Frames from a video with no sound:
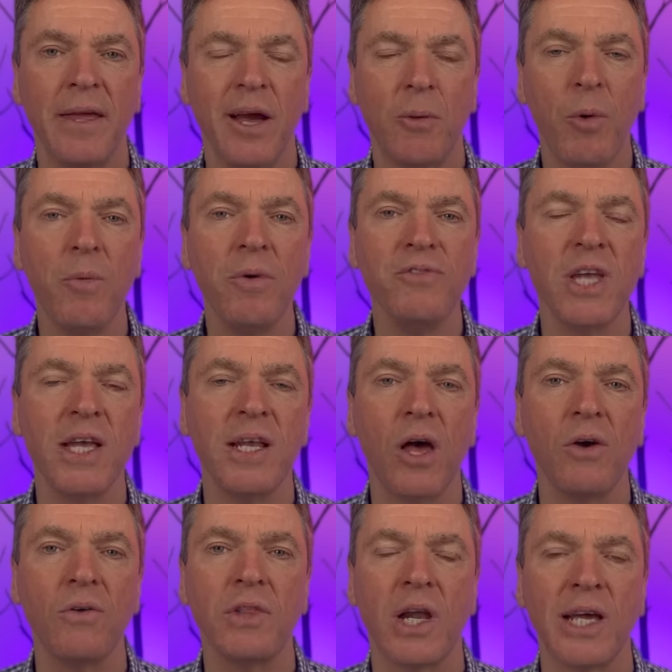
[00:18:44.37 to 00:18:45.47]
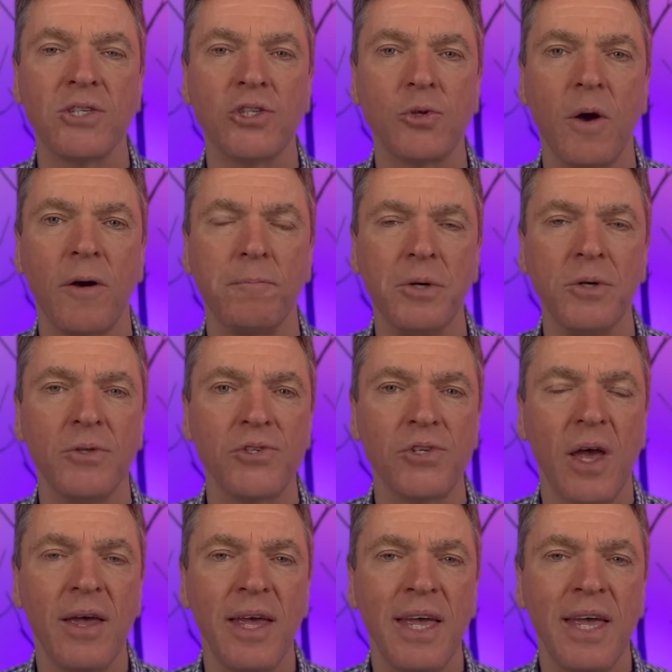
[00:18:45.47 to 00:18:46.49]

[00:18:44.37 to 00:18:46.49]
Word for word: And what we've seen over the last 12 months